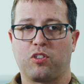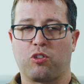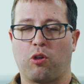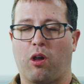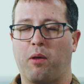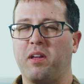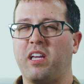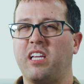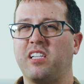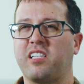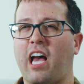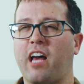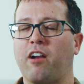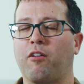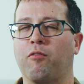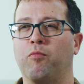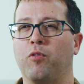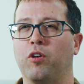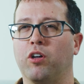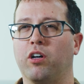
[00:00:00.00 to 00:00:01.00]
So I mean, he's
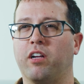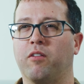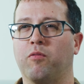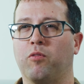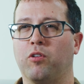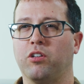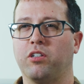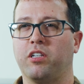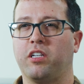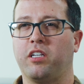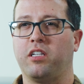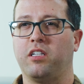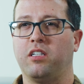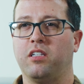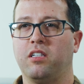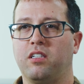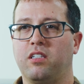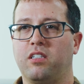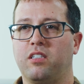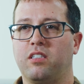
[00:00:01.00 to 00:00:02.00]
had a really,
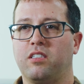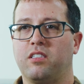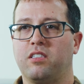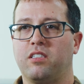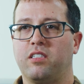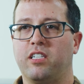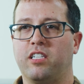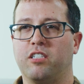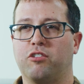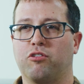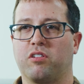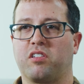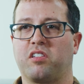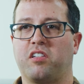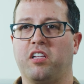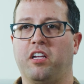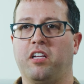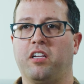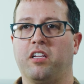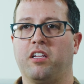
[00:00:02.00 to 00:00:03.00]
really
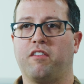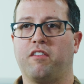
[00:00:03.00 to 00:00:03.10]
interesting